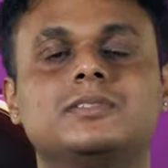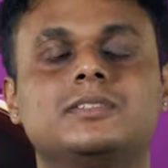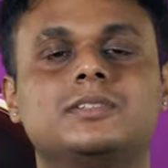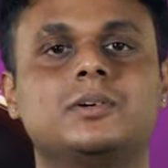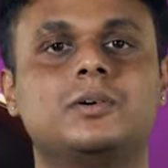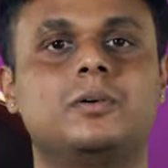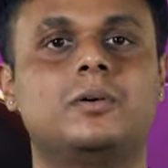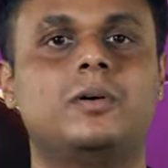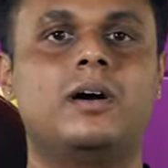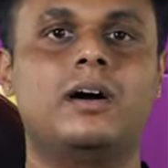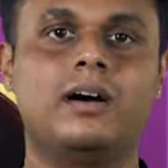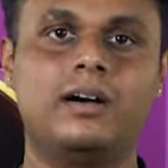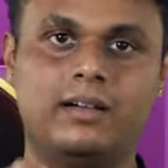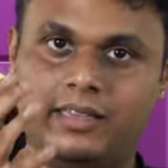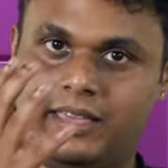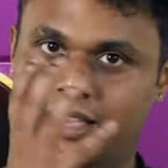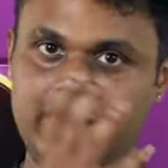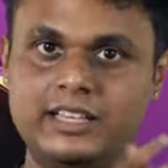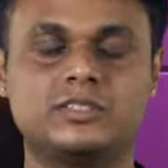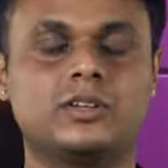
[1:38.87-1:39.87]
So
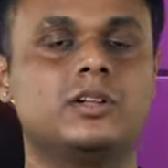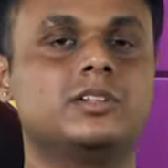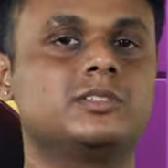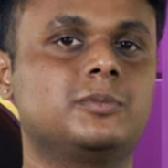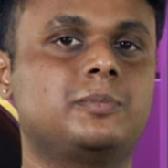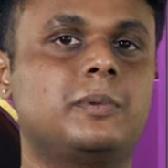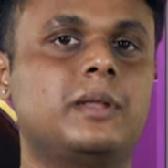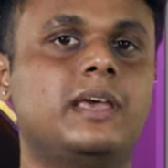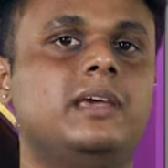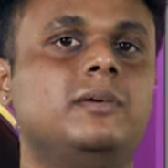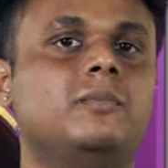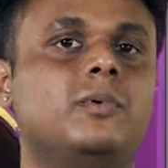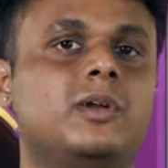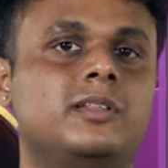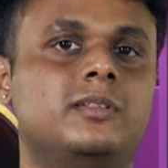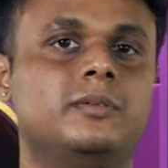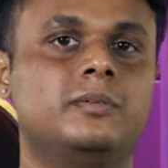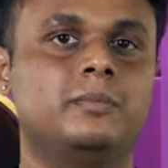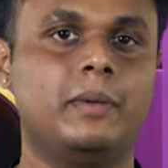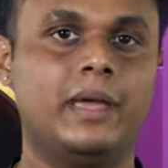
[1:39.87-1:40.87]
he's also playing one
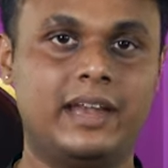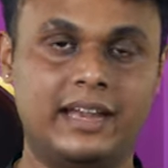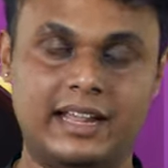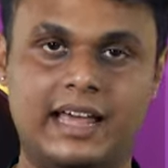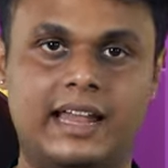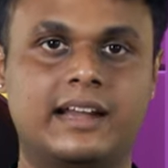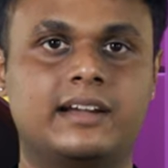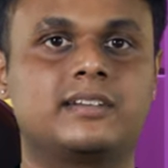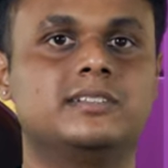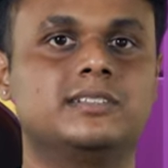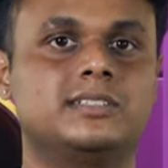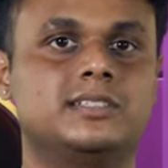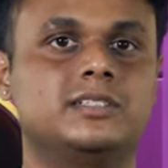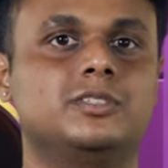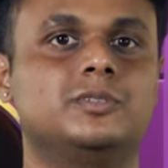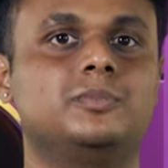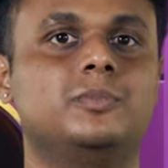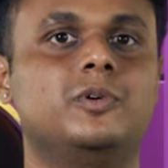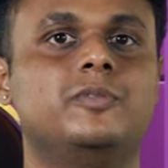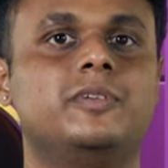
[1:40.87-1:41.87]
of the main characters in
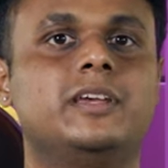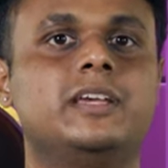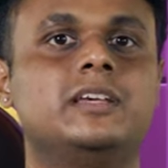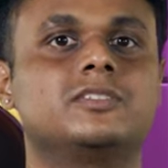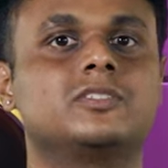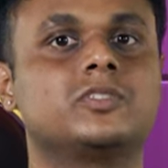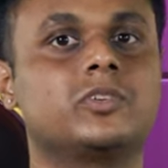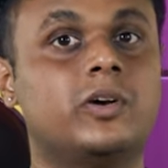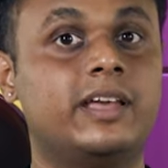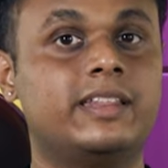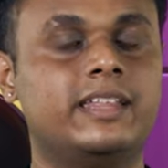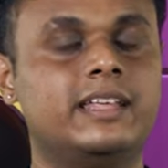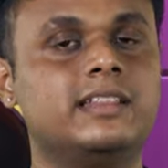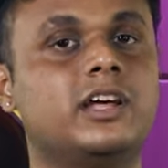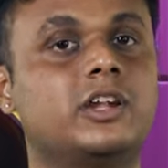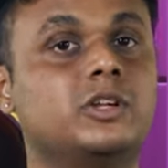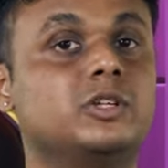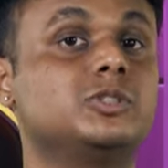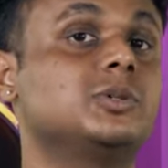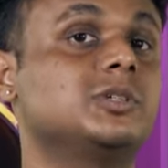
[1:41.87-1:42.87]
this movie. So I think
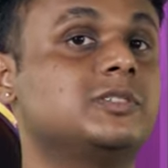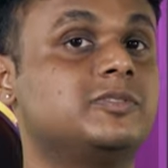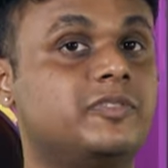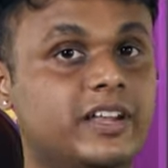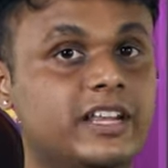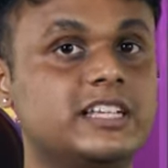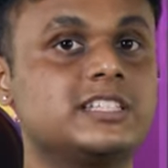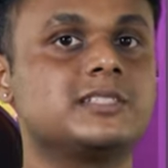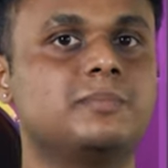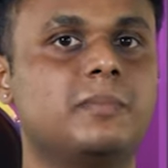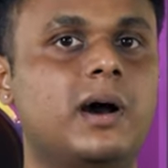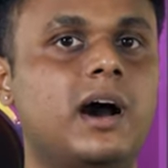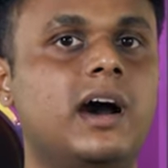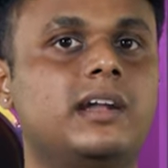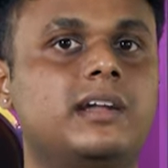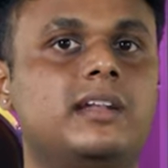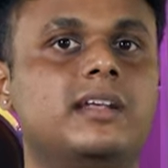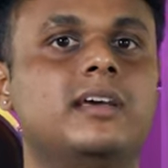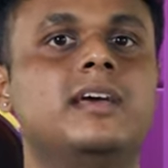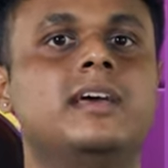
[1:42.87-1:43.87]
Dhanush was very
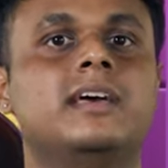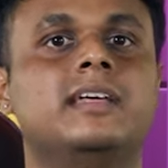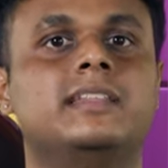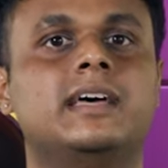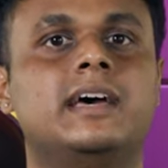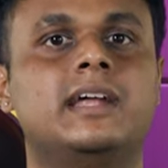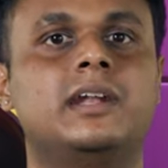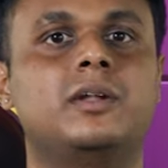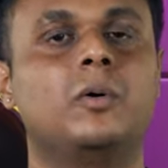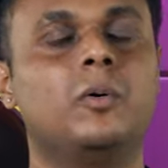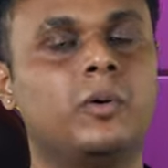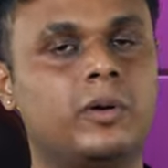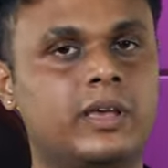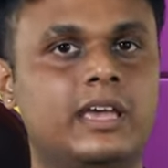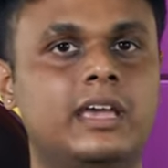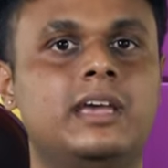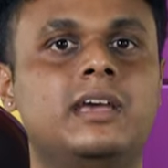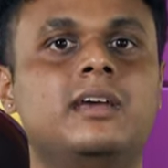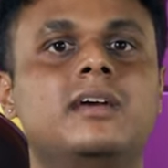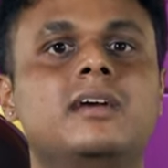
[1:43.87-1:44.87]
smart that
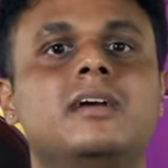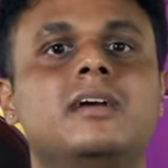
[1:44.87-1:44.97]
okay,